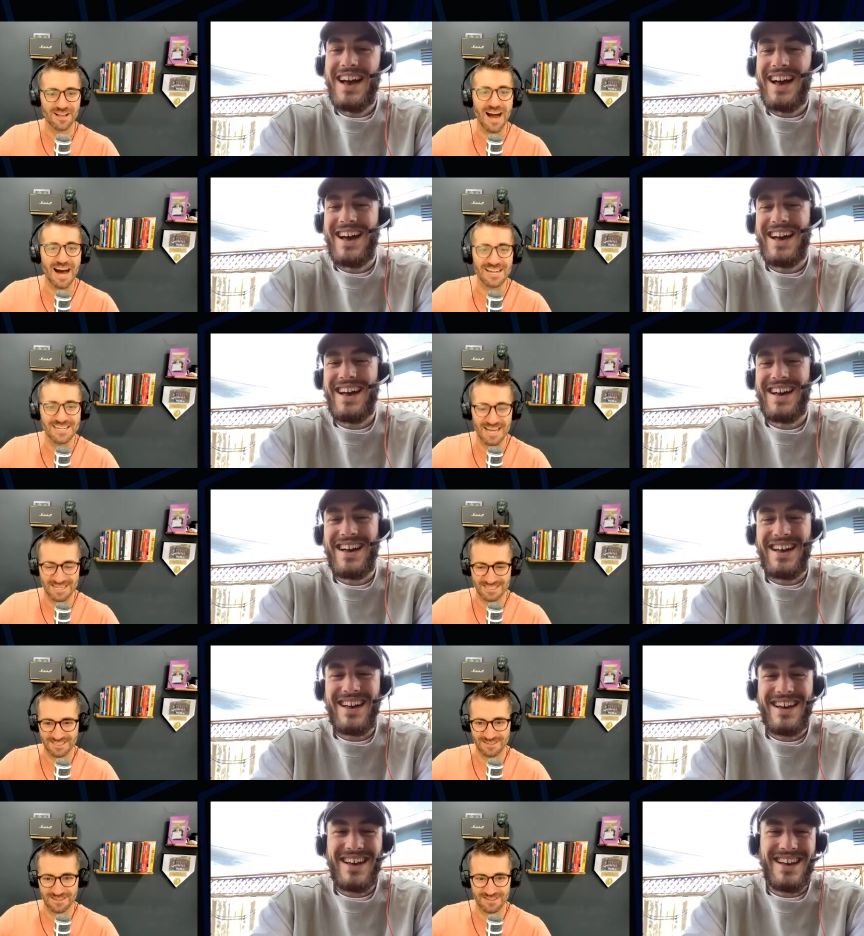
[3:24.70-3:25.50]

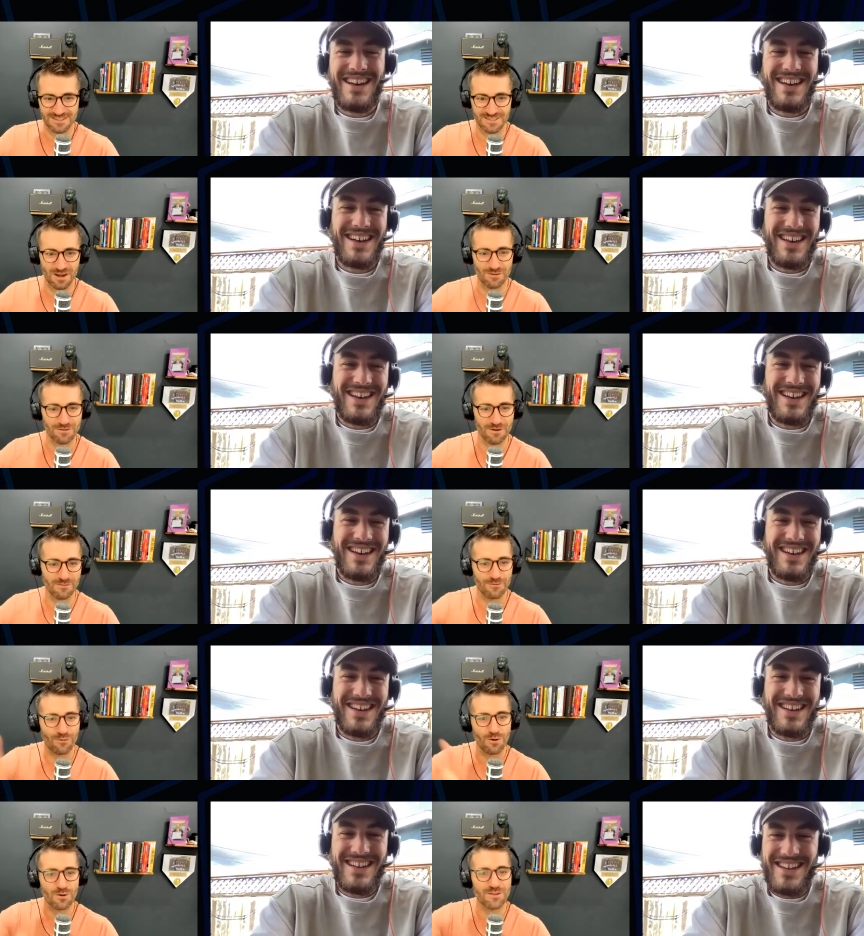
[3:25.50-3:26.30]
Speaker 1: contest. so from
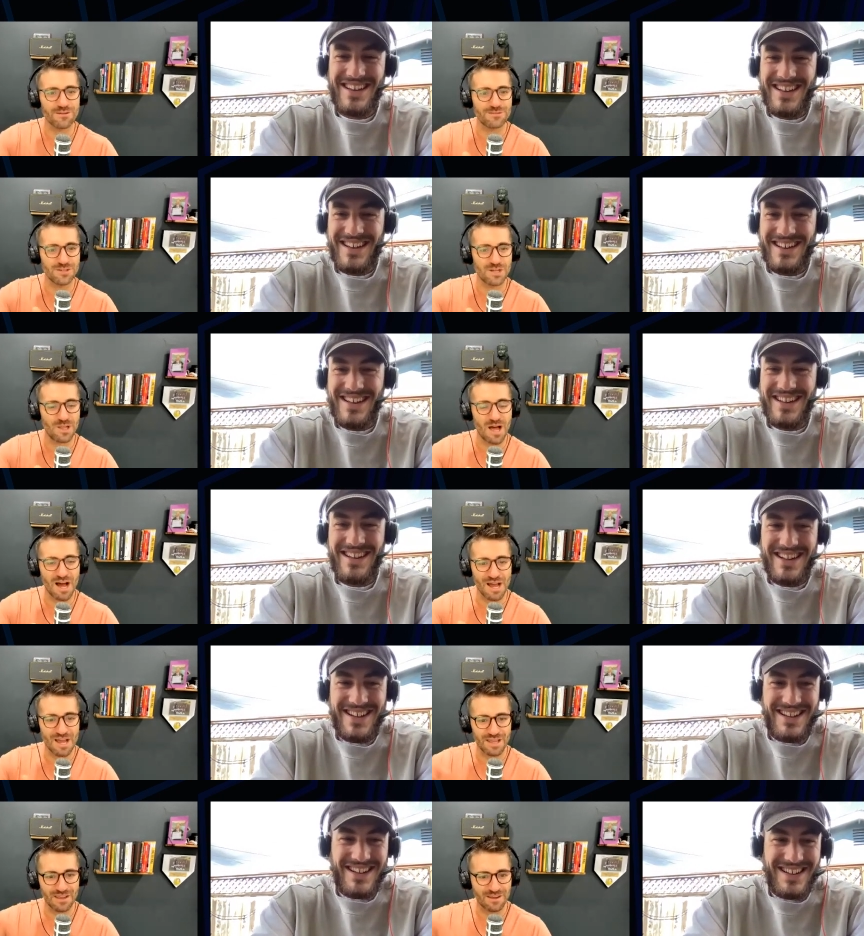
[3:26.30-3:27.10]
Fourth of
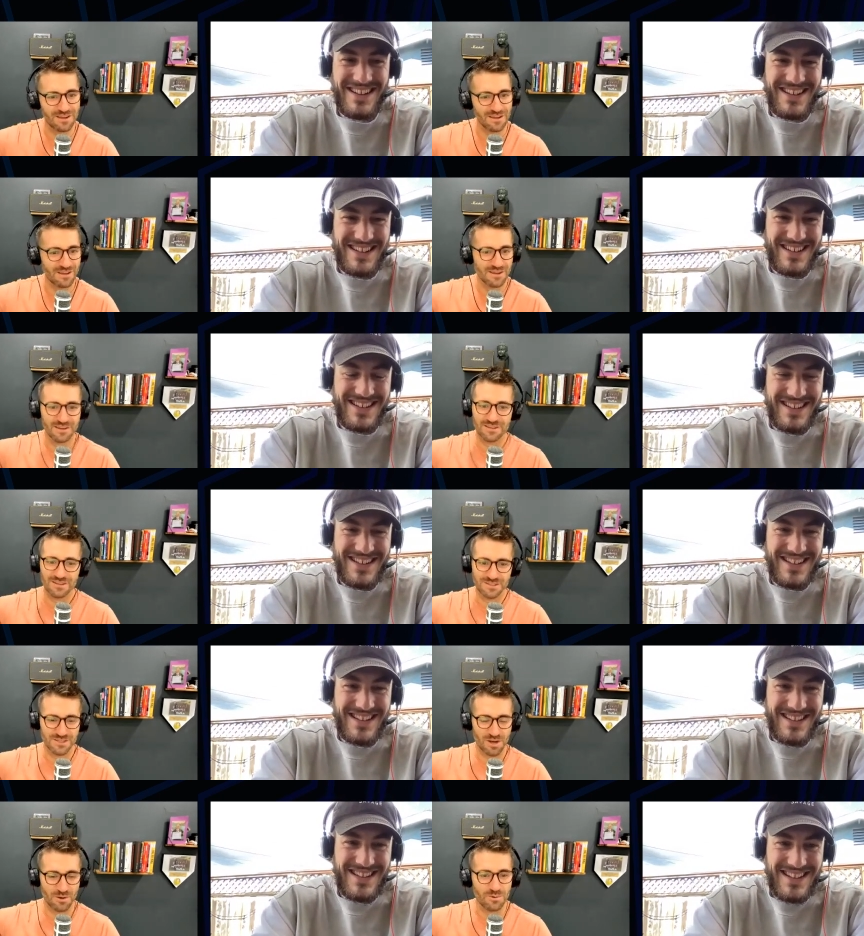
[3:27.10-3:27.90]
July
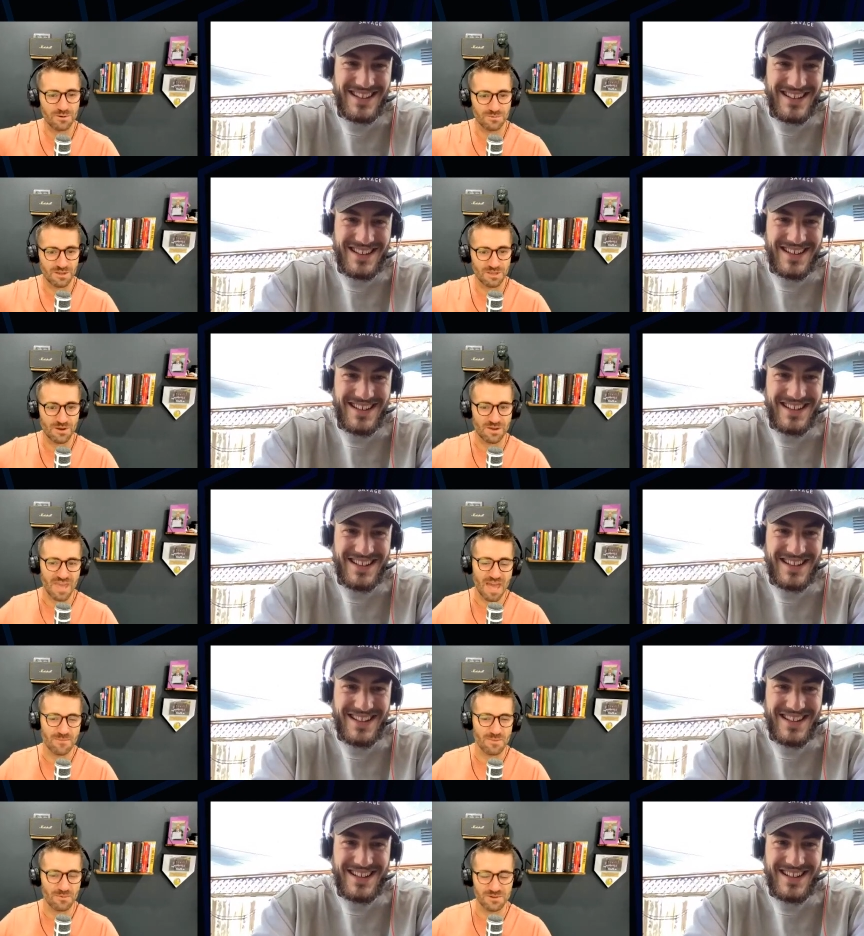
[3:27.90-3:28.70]
till when we go
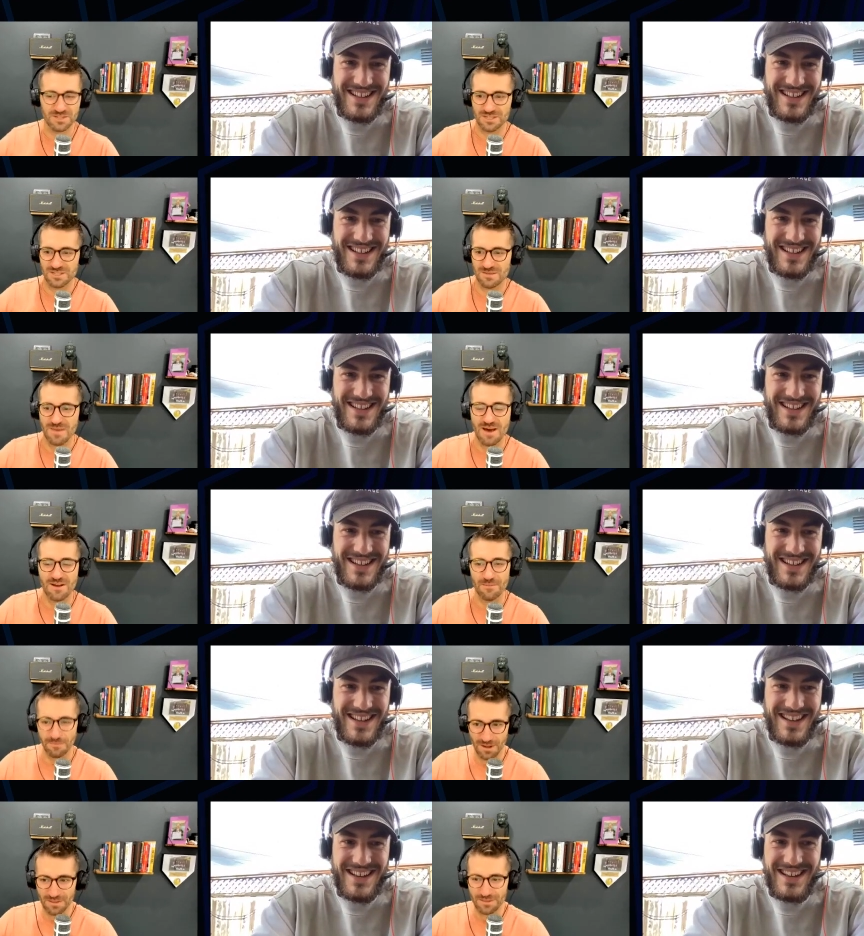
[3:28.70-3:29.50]
camping, which is about
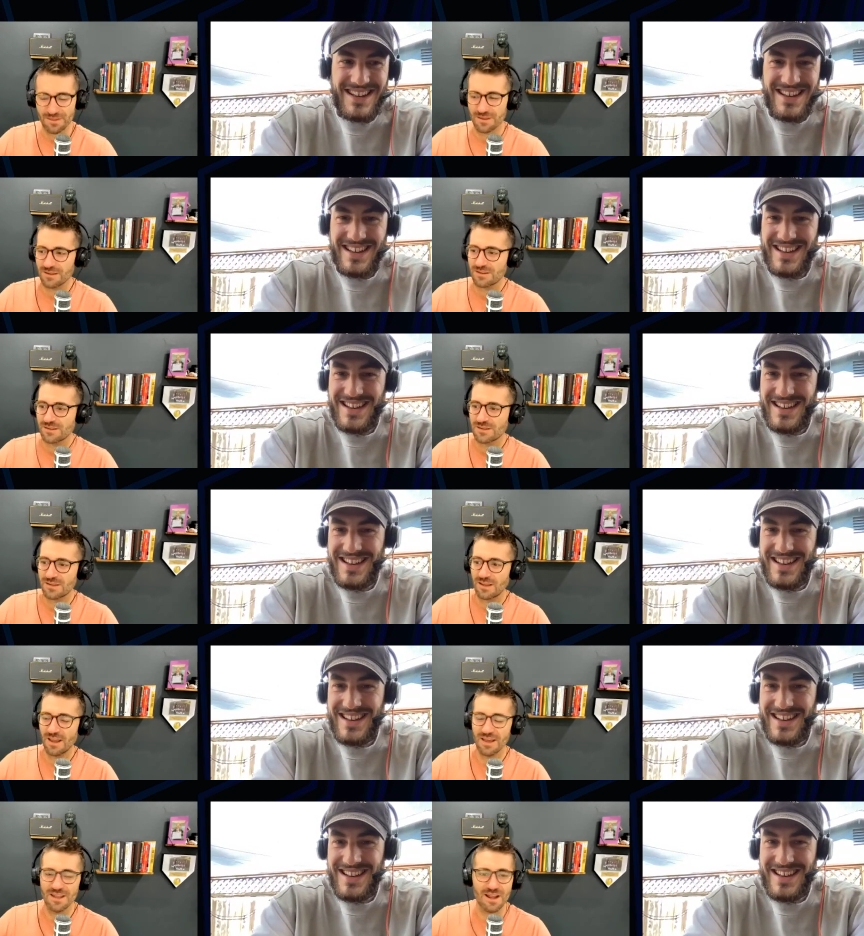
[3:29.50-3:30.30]
a month,
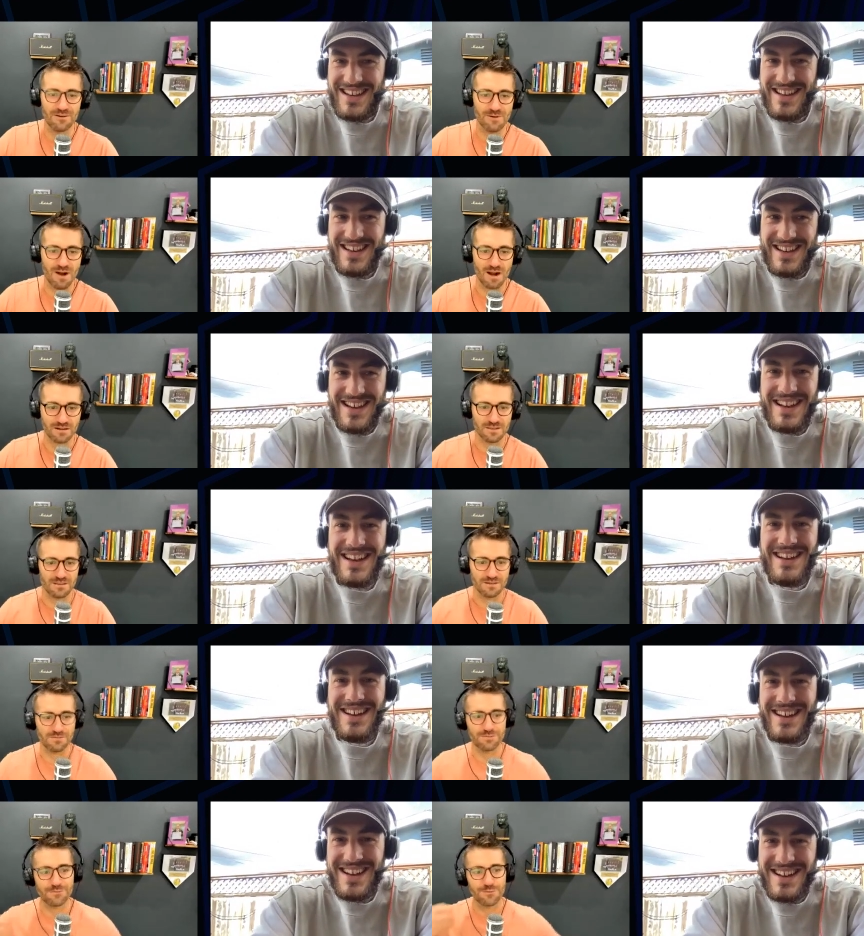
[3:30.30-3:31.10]
and I rocked
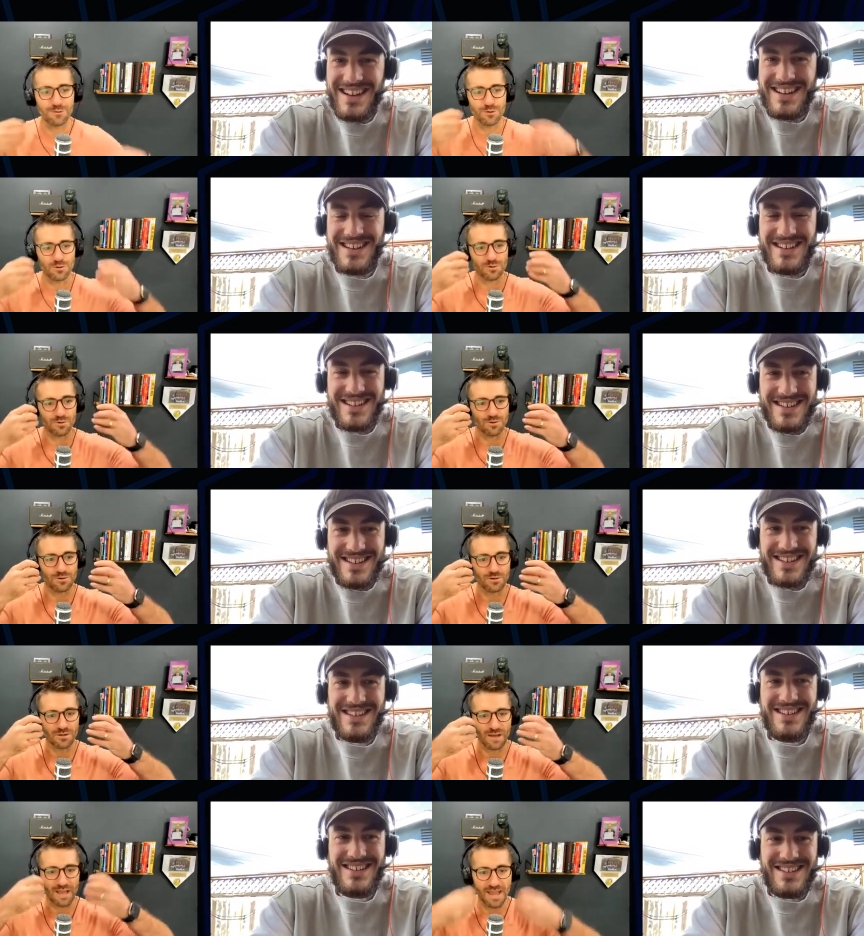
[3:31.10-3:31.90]
the
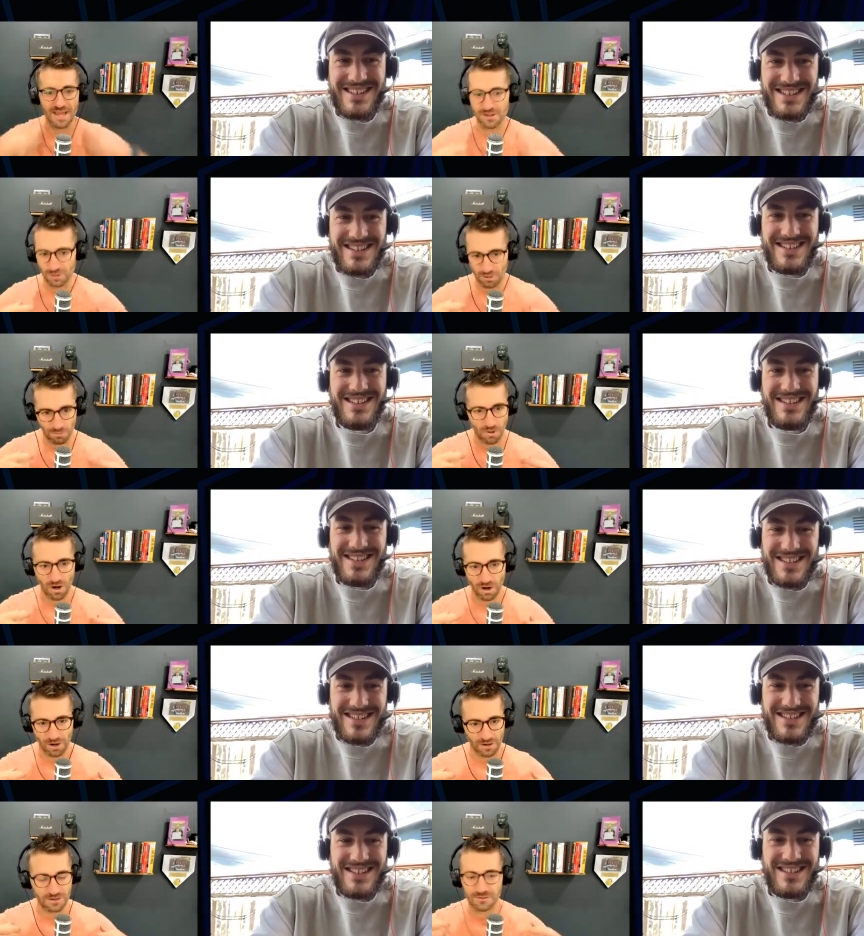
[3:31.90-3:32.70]
full
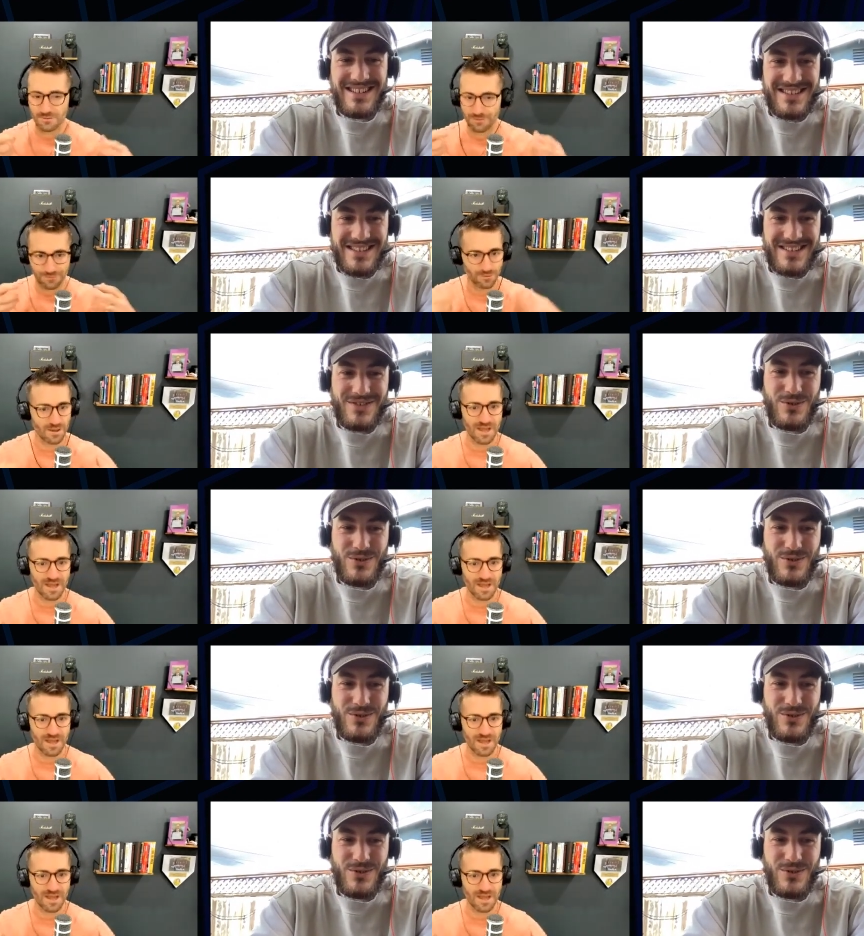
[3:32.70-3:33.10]
handlebar, full